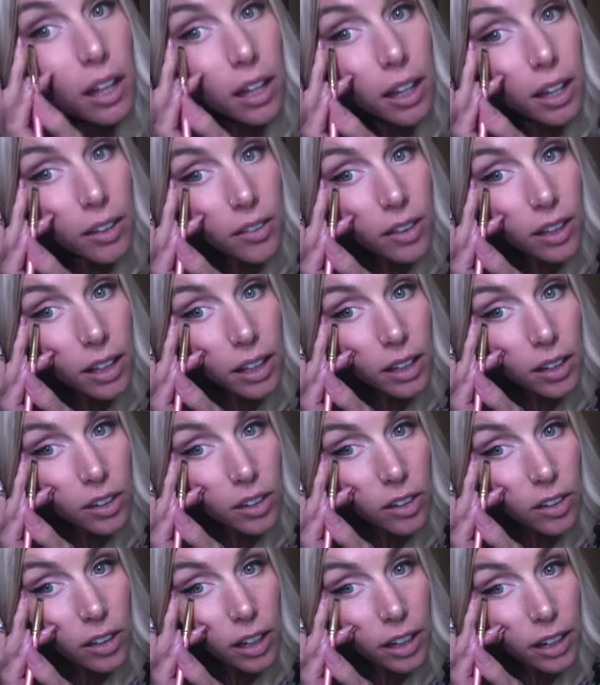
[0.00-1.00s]
And then
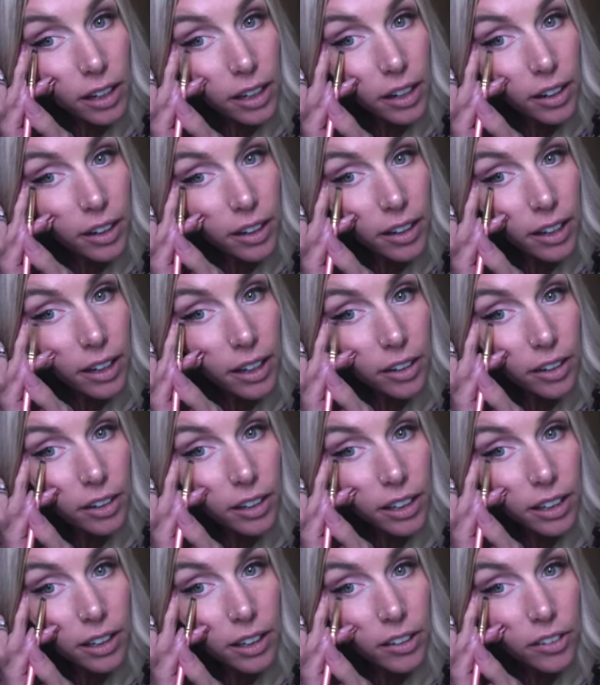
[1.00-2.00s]
just kind of carry that
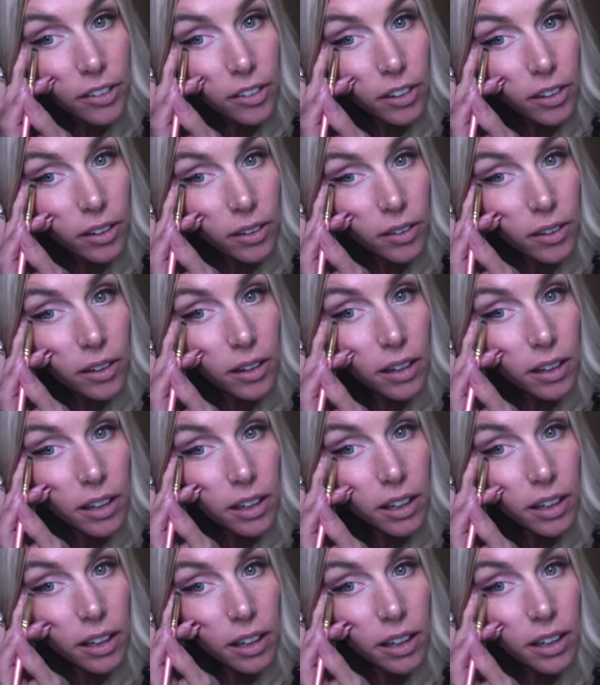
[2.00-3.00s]
underneath here too.
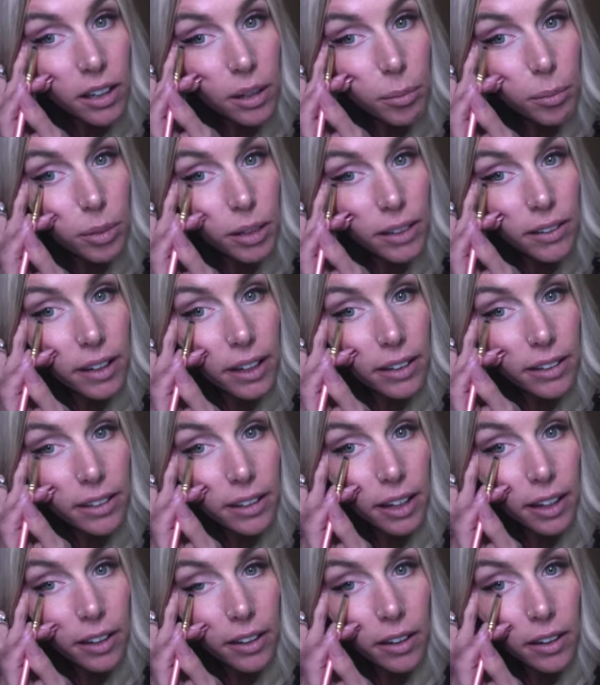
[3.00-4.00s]
Blend that
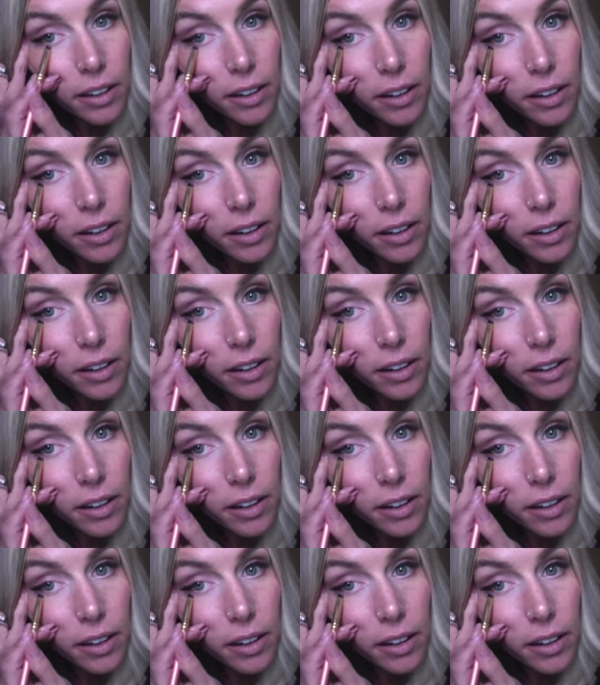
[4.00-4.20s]
together.